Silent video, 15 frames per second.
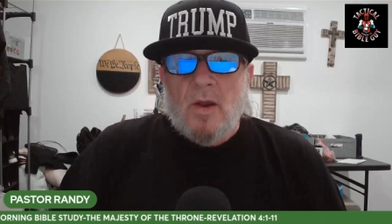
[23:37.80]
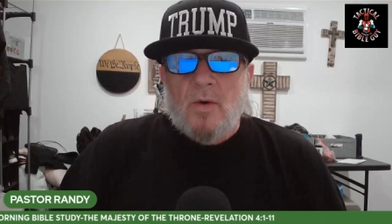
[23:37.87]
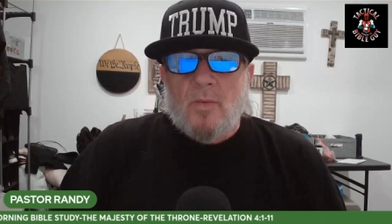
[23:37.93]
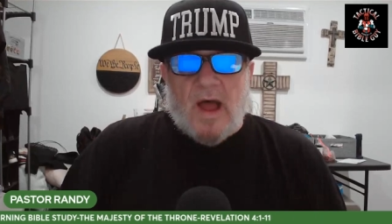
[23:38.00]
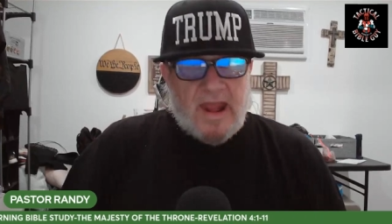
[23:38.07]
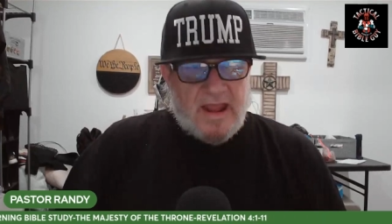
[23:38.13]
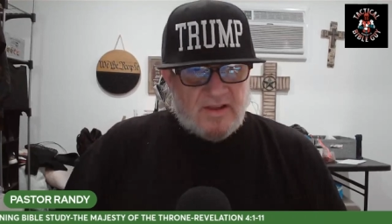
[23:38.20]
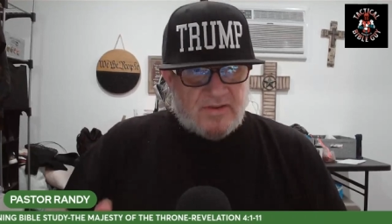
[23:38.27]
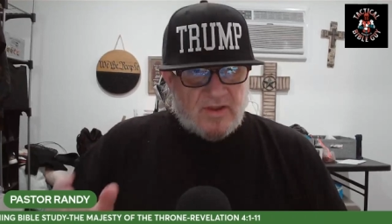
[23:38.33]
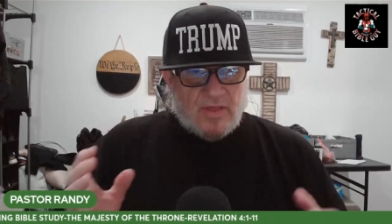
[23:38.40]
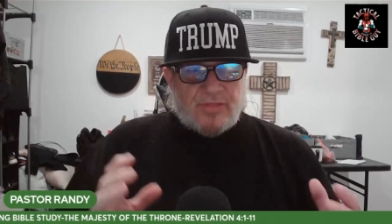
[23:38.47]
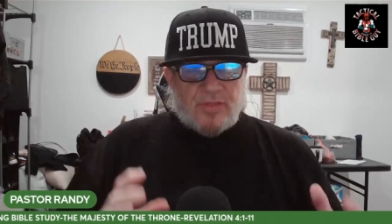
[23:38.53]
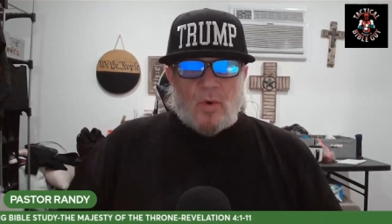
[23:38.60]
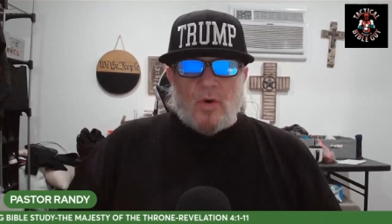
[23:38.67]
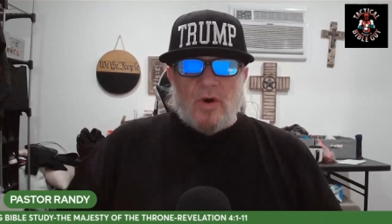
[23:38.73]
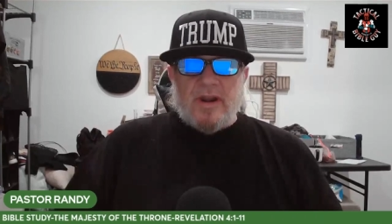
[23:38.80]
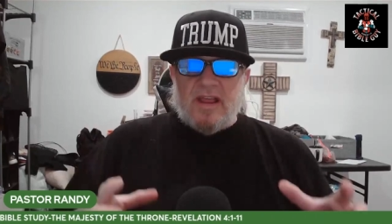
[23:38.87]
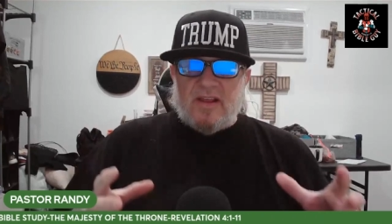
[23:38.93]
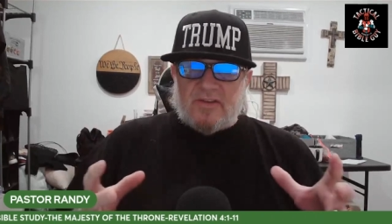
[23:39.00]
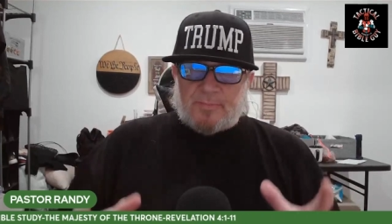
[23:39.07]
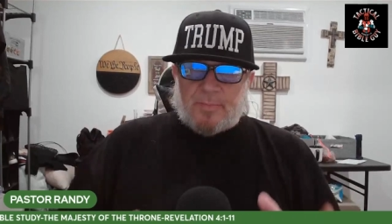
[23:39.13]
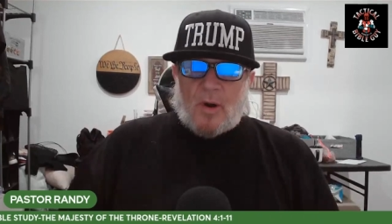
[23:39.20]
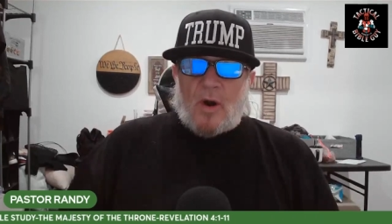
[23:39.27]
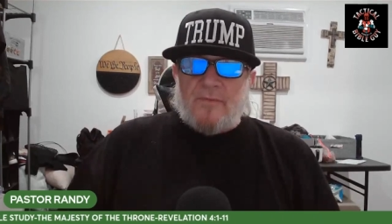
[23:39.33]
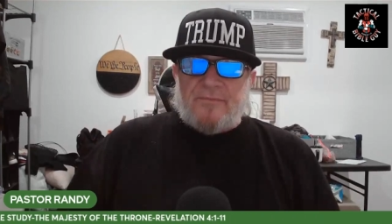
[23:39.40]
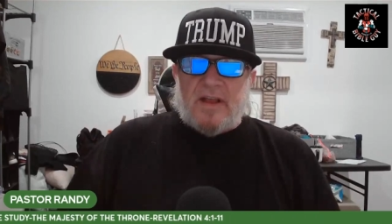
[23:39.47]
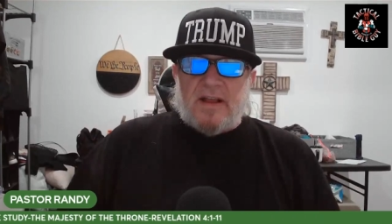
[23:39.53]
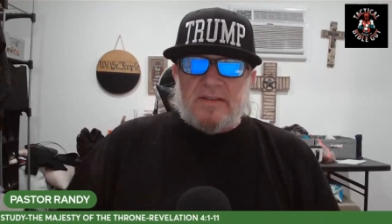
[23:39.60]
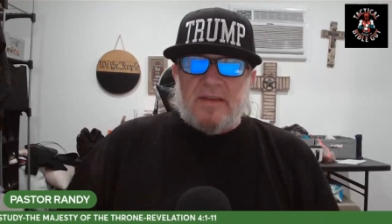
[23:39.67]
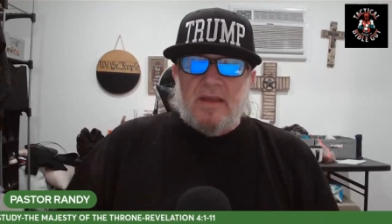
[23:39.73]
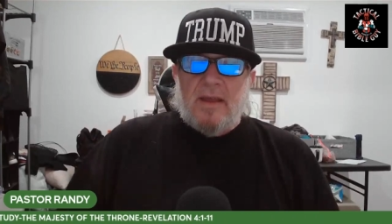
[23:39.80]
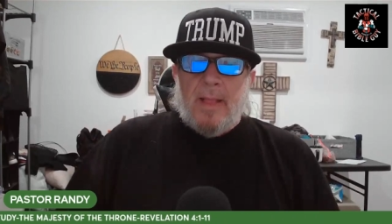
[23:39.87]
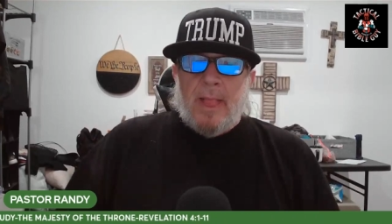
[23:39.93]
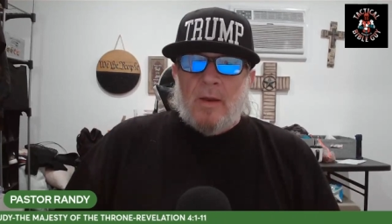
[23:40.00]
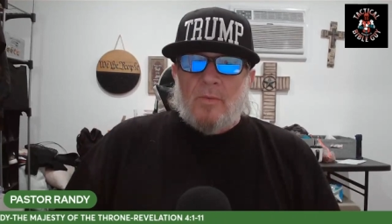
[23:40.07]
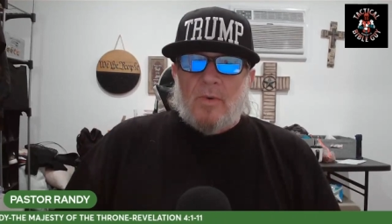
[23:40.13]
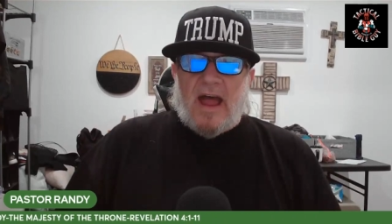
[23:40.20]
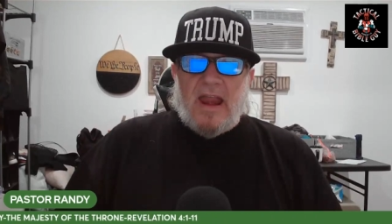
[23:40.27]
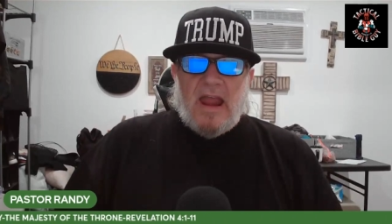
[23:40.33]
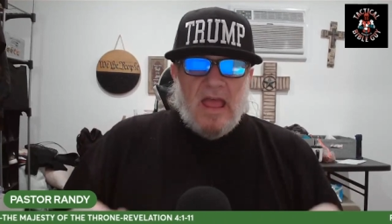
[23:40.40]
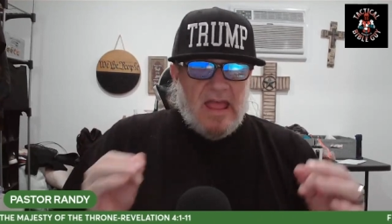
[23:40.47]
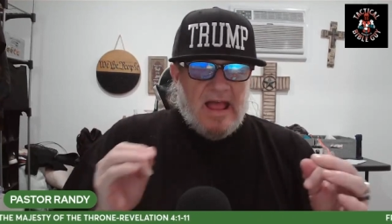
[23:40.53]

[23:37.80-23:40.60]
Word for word: right? His authority is perfect, right?